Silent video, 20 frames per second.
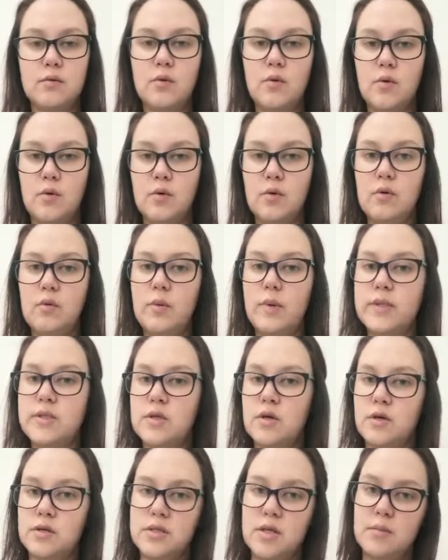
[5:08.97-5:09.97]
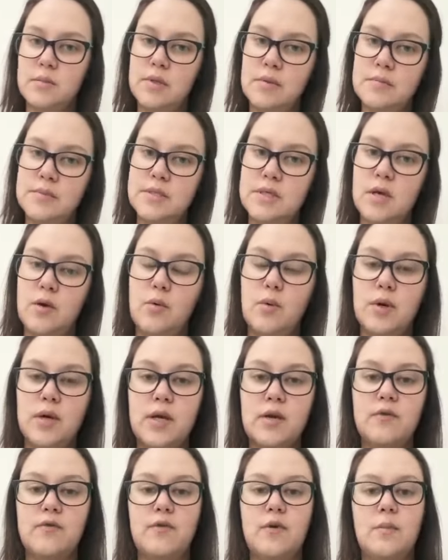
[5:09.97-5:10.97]
or we sometimes say
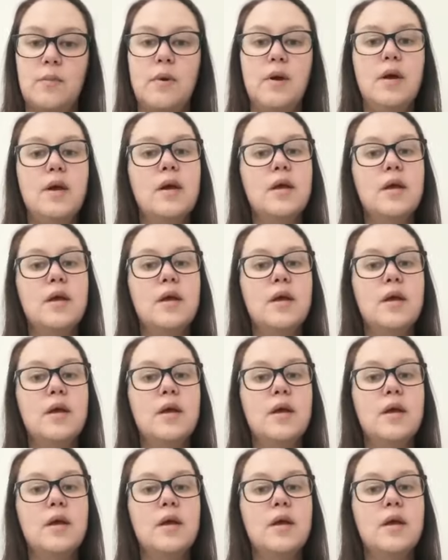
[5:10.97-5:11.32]
working from